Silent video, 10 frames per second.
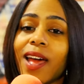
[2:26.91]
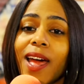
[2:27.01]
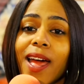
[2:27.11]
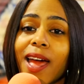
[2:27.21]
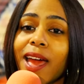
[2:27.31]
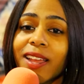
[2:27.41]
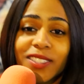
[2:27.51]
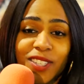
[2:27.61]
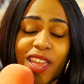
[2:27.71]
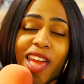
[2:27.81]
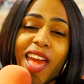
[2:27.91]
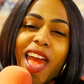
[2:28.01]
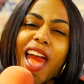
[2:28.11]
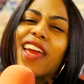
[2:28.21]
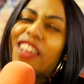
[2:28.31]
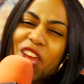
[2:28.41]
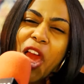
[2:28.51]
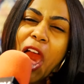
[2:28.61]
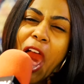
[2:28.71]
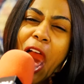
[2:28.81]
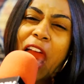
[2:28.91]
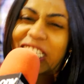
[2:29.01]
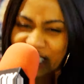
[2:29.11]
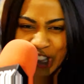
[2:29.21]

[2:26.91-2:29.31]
I can say it.